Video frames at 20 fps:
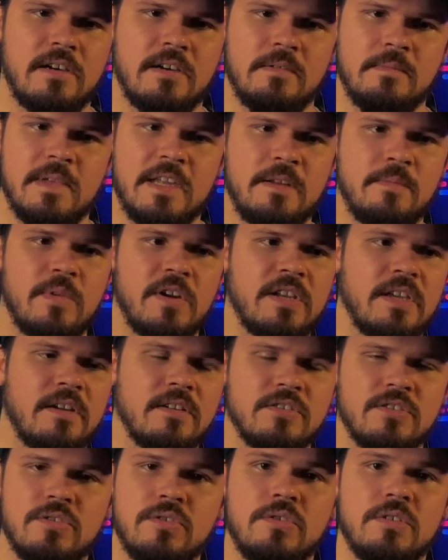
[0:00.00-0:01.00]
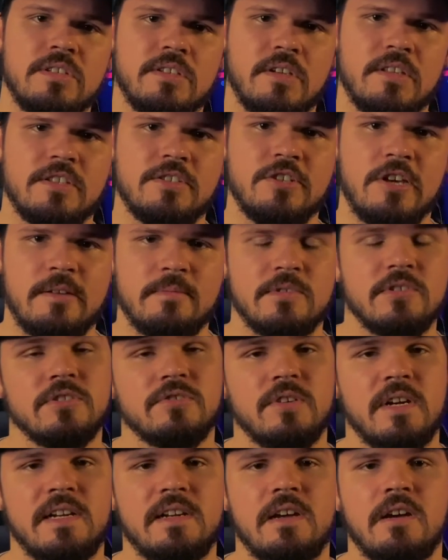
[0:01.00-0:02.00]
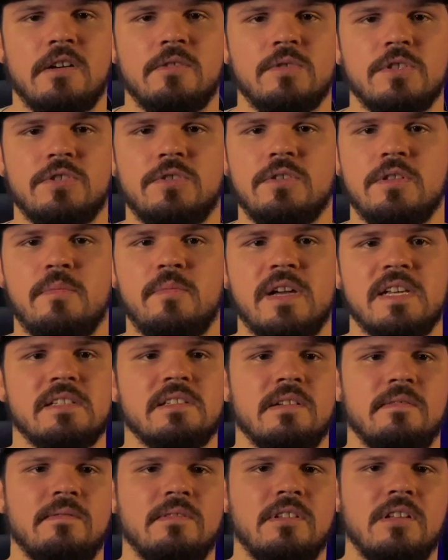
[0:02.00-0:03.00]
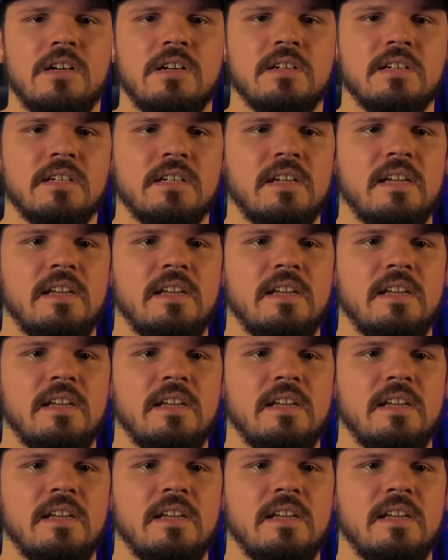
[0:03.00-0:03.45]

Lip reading: Anybody else who is on the job search right now, I wish you the best of luck,